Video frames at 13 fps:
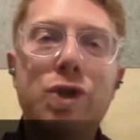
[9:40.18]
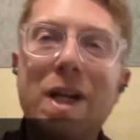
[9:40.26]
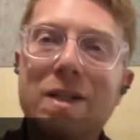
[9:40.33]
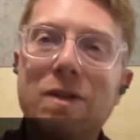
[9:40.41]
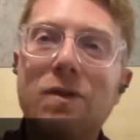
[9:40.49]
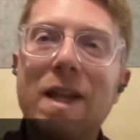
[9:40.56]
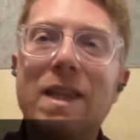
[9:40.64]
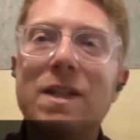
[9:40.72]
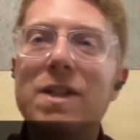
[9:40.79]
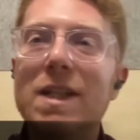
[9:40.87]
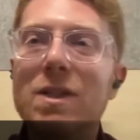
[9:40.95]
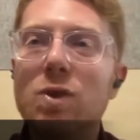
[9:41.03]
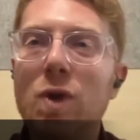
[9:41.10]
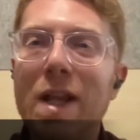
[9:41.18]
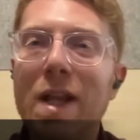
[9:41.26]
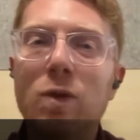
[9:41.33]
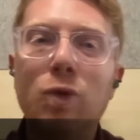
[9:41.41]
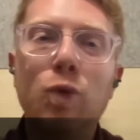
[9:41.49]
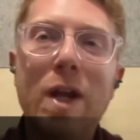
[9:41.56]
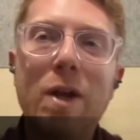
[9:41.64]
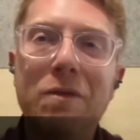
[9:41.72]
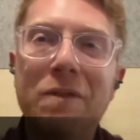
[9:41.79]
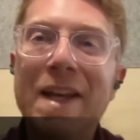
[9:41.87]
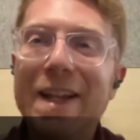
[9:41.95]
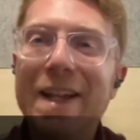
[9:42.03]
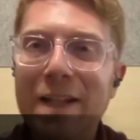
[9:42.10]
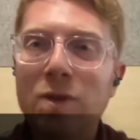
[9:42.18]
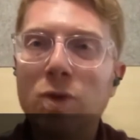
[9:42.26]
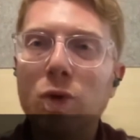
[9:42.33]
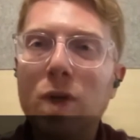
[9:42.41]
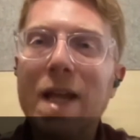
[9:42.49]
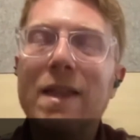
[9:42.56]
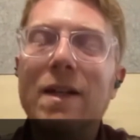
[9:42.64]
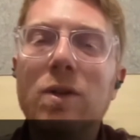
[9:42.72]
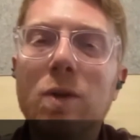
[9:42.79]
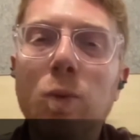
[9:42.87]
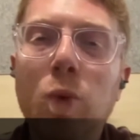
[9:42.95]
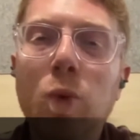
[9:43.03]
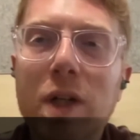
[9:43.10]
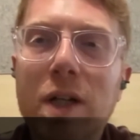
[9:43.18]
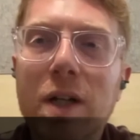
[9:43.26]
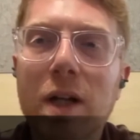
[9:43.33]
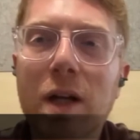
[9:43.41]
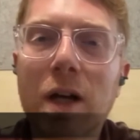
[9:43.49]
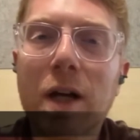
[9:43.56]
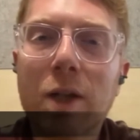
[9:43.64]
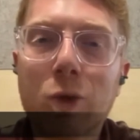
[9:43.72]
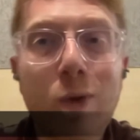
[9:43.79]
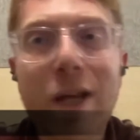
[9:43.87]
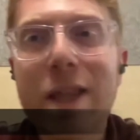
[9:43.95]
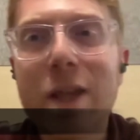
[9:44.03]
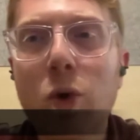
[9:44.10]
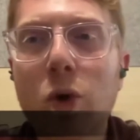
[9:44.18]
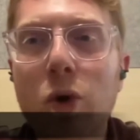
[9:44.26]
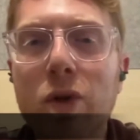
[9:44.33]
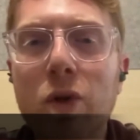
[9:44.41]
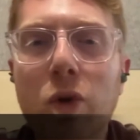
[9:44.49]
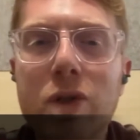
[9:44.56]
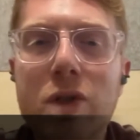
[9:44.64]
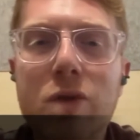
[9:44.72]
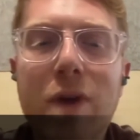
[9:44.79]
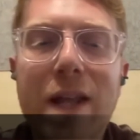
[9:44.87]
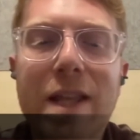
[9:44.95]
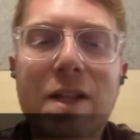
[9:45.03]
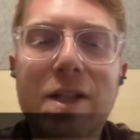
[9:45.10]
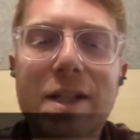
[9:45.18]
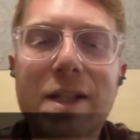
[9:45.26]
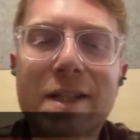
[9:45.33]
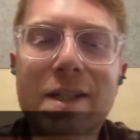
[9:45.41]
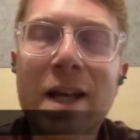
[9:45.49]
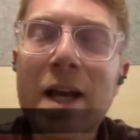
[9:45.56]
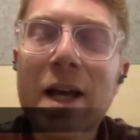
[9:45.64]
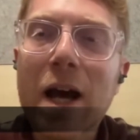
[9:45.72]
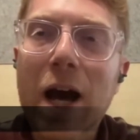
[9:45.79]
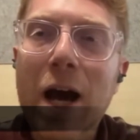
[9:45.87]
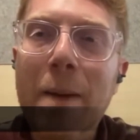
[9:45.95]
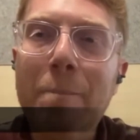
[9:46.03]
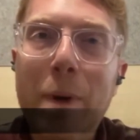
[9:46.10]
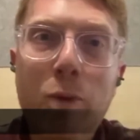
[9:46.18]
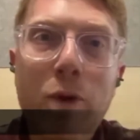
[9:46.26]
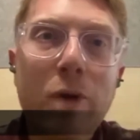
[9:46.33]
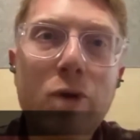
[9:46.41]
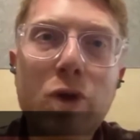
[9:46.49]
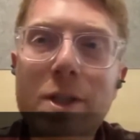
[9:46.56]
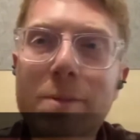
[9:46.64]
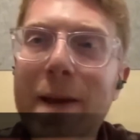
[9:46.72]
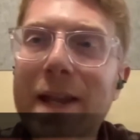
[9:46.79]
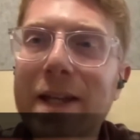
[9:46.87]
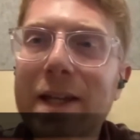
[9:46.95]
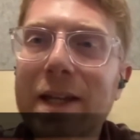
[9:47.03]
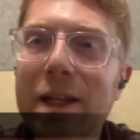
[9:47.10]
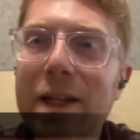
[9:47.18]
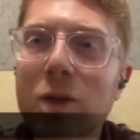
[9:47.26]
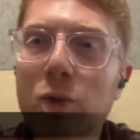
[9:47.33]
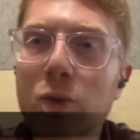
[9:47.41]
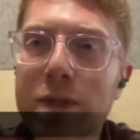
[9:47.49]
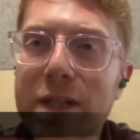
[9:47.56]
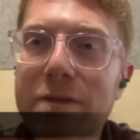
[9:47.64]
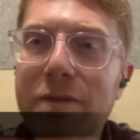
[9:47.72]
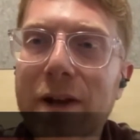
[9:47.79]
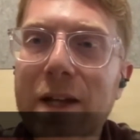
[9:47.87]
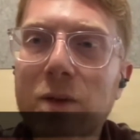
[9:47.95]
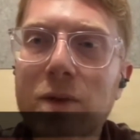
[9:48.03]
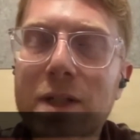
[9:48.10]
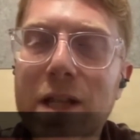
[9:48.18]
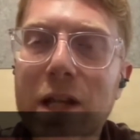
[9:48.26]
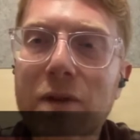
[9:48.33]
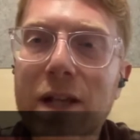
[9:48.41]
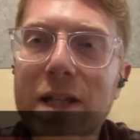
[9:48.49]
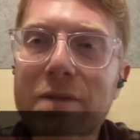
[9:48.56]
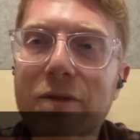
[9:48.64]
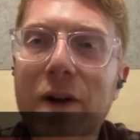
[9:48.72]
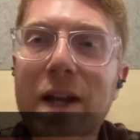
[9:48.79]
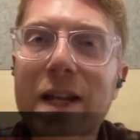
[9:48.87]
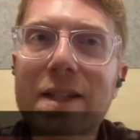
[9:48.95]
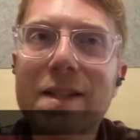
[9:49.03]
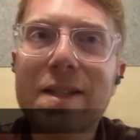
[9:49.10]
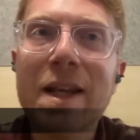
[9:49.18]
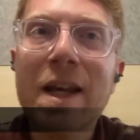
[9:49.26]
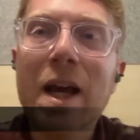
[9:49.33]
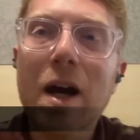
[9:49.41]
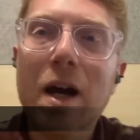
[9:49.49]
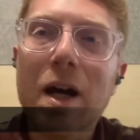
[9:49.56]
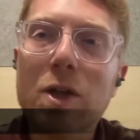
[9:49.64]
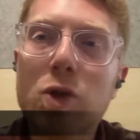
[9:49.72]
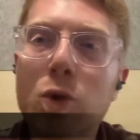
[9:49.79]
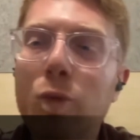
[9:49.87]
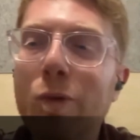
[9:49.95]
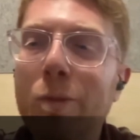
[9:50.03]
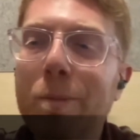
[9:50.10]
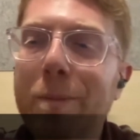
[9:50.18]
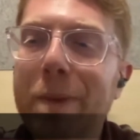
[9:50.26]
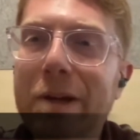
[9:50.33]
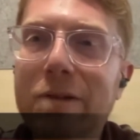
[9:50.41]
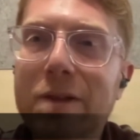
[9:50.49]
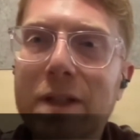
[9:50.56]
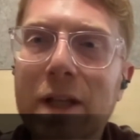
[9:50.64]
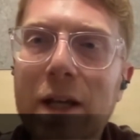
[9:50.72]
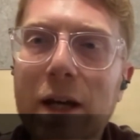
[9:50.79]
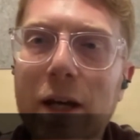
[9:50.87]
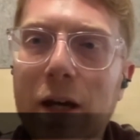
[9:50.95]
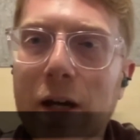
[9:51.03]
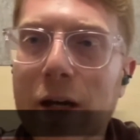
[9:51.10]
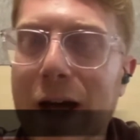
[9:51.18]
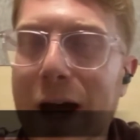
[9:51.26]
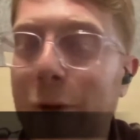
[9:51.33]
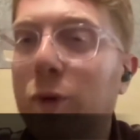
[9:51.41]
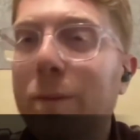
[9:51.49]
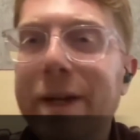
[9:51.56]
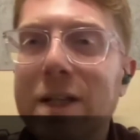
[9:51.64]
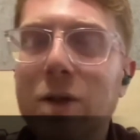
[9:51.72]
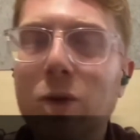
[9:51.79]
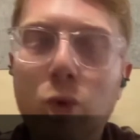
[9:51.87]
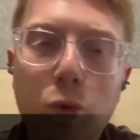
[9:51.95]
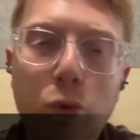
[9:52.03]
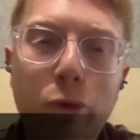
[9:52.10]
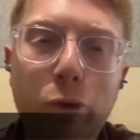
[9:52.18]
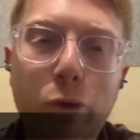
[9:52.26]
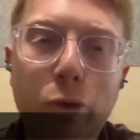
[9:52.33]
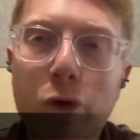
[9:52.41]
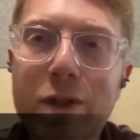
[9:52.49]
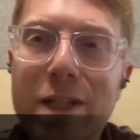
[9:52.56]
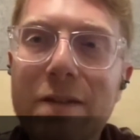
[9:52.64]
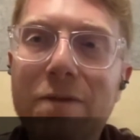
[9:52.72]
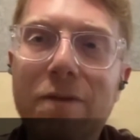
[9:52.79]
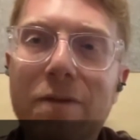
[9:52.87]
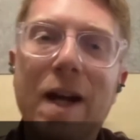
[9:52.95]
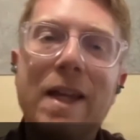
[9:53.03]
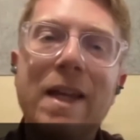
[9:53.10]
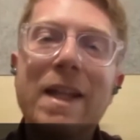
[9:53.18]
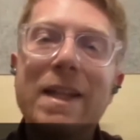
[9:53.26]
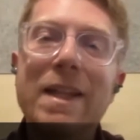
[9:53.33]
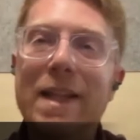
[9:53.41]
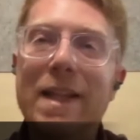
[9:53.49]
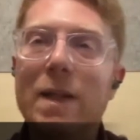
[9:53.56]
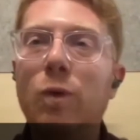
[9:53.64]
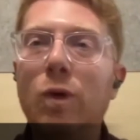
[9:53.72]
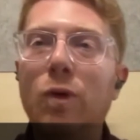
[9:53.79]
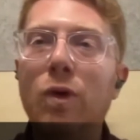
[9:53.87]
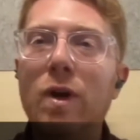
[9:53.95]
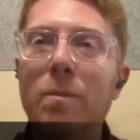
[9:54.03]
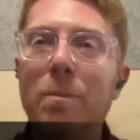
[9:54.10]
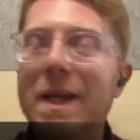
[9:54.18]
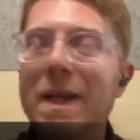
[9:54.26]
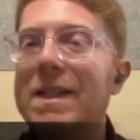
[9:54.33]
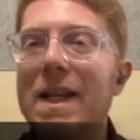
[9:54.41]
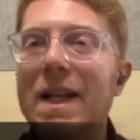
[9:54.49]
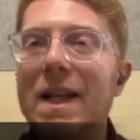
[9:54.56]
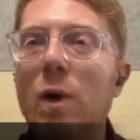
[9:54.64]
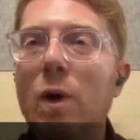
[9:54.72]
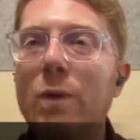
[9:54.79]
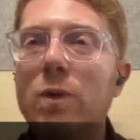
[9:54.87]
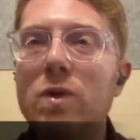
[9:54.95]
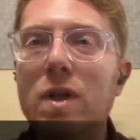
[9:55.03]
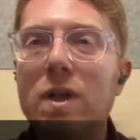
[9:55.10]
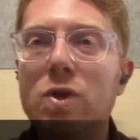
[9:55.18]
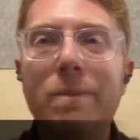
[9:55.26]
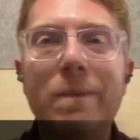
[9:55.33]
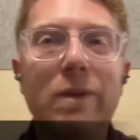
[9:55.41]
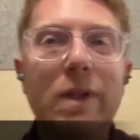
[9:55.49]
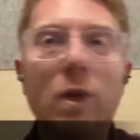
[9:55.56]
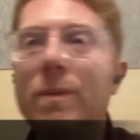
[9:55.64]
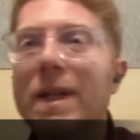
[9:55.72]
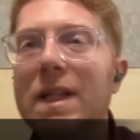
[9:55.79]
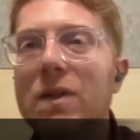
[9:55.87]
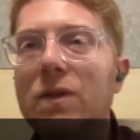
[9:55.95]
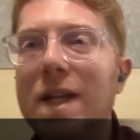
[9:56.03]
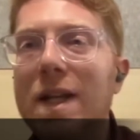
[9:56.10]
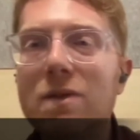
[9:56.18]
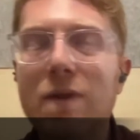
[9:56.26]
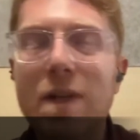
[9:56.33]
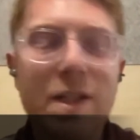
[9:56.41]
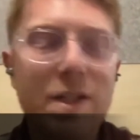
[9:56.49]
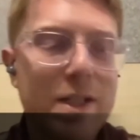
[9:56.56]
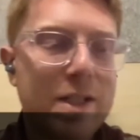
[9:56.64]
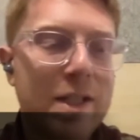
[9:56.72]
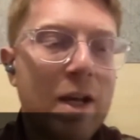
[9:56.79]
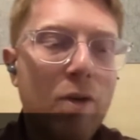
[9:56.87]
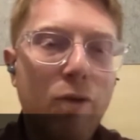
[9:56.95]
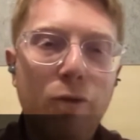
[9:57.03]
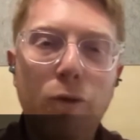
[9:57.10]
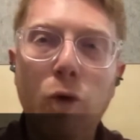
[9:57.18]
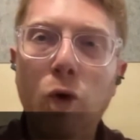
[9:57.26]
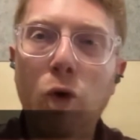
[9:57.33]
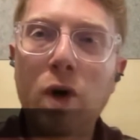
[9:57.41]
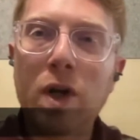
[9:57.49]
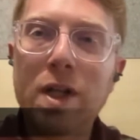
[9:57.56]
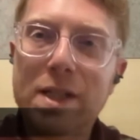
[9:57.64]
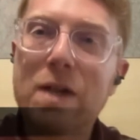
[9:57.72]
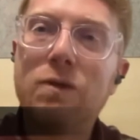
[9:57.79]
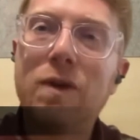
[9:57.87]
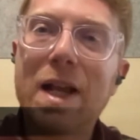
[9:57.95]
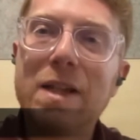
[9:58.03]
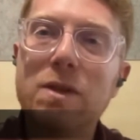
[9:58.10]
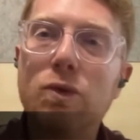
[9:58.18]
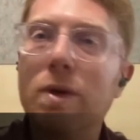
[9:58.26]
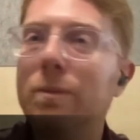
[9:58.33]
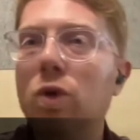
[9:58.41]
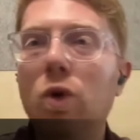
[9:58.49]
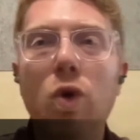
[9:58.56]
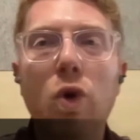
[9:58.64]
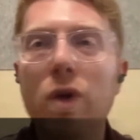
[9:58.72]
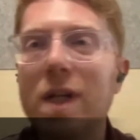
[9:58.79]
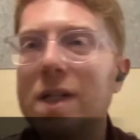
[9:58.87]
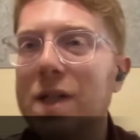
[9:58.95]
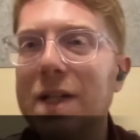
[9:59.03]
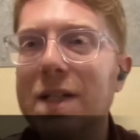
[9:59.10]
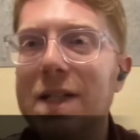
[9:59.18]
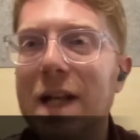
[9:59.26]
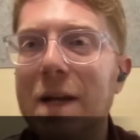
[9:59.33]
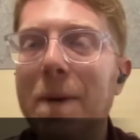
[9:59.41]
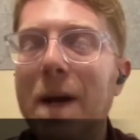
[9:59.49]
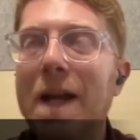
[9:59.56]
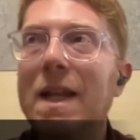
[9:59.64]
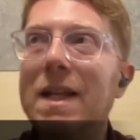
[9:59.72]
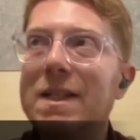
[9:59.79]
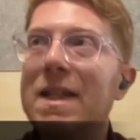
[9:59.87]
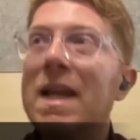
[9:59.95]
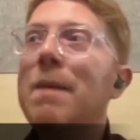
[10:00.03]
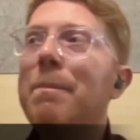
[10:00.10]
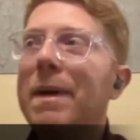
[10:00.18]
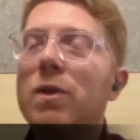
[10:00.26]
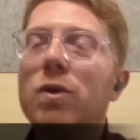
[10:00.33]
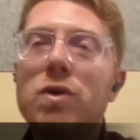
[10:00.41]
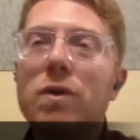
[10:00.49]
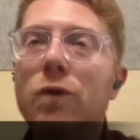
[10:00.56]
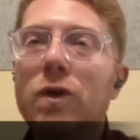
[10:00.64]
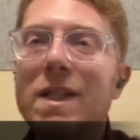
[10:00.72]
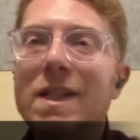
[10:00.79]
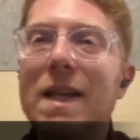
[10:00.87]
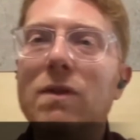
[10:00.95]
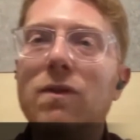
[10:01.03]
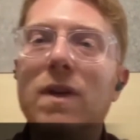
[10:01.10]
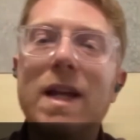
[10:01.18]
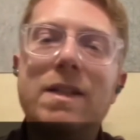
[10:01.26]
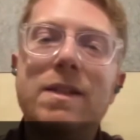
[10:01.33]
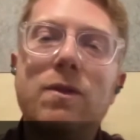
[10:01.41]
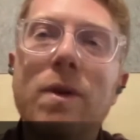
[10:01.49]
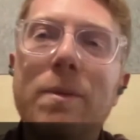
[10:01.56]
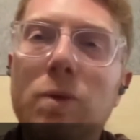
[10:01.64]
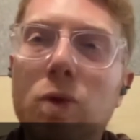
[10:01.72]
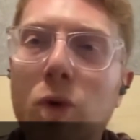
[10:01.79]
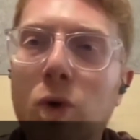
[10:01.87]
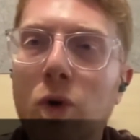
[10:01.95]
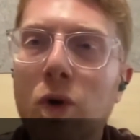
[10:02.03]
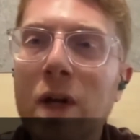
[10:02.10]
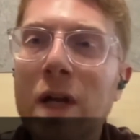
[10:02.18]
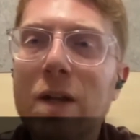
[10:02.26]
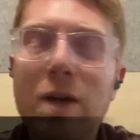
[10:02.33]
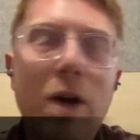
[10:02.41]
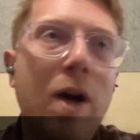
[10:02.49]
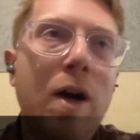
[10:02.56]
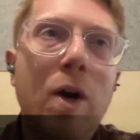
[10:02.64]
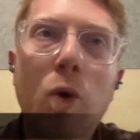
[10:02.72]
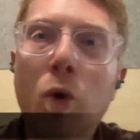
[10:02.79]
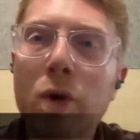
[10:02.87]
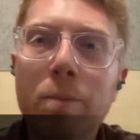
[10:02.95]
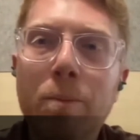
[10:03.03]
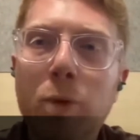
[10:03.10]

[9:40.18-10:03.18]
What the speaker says: strategies and to kind of get together to work together on strategies. But we're also expanding into DeFi, into decentralized finance. So we will build automation tool for DeFi that will basically allow our users to build automated trading strategies for centralized crypto on exchanges like Binance, but also for decentralized crypto on